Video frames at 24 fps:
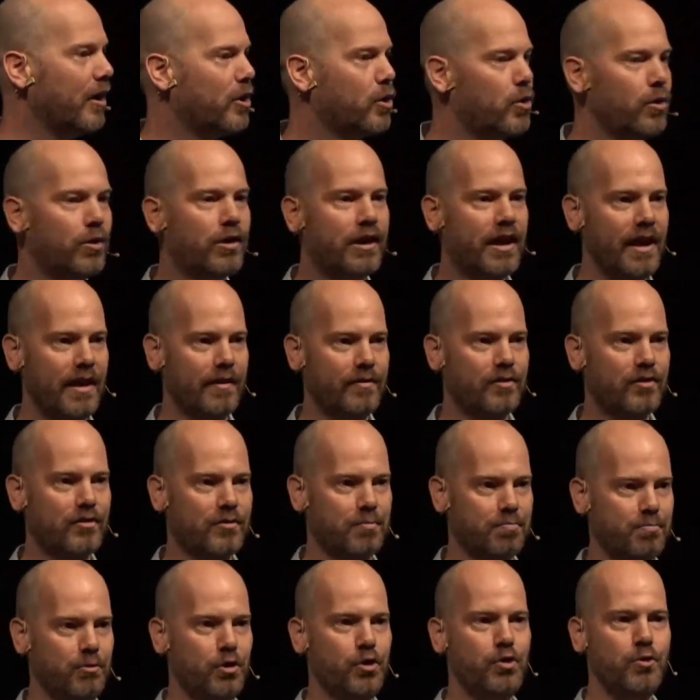good gifts,
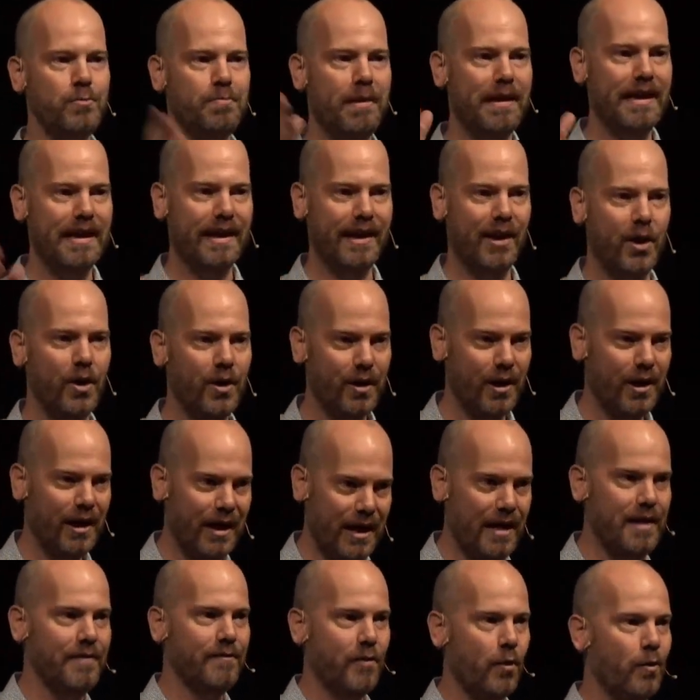you being
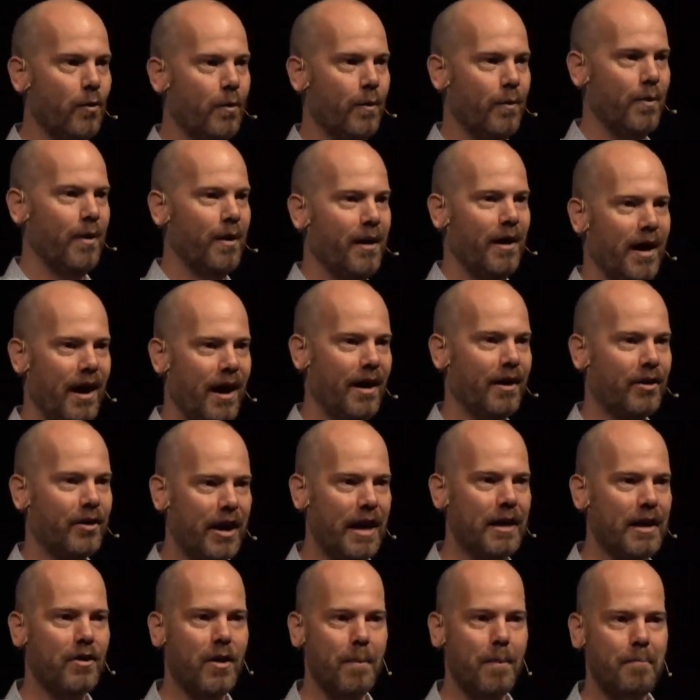evil
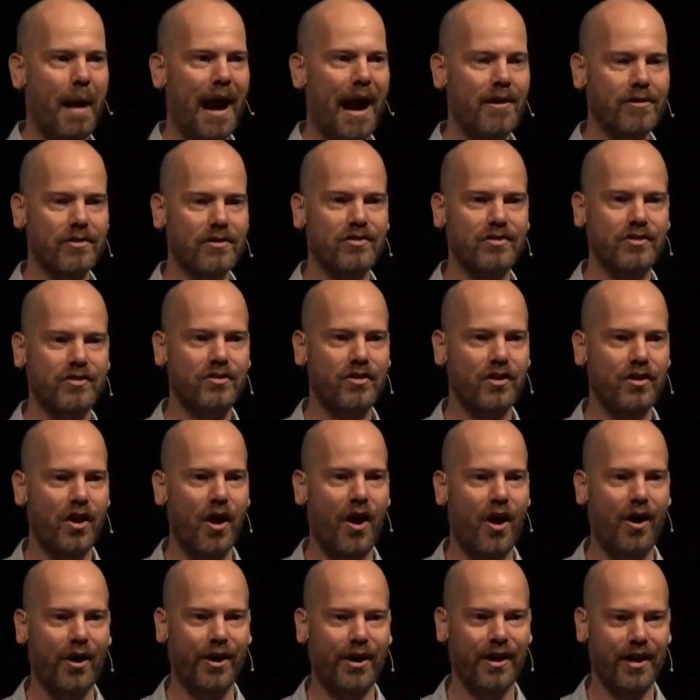in comparison to
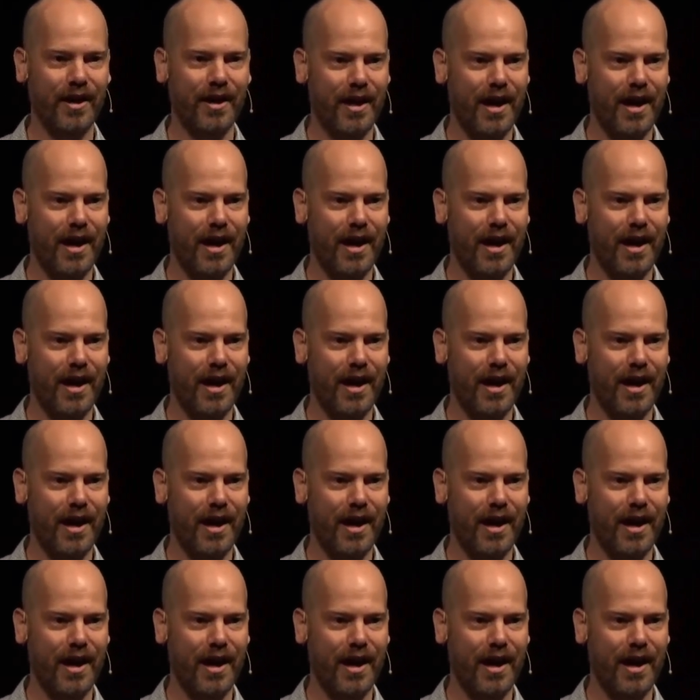God?